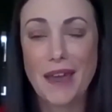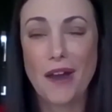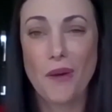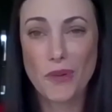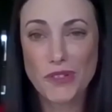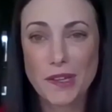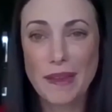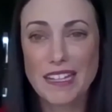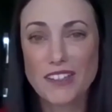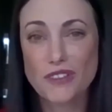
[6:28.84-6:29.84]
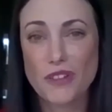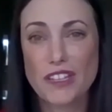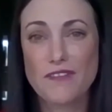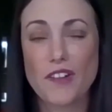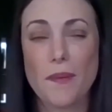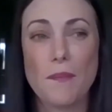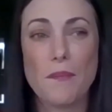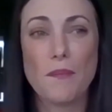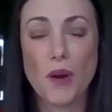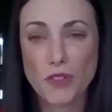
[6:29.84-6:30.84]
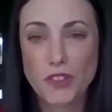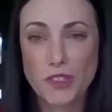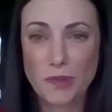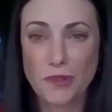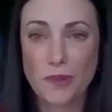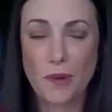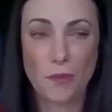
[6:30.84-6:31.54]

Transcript: Also making sure that you've got multiple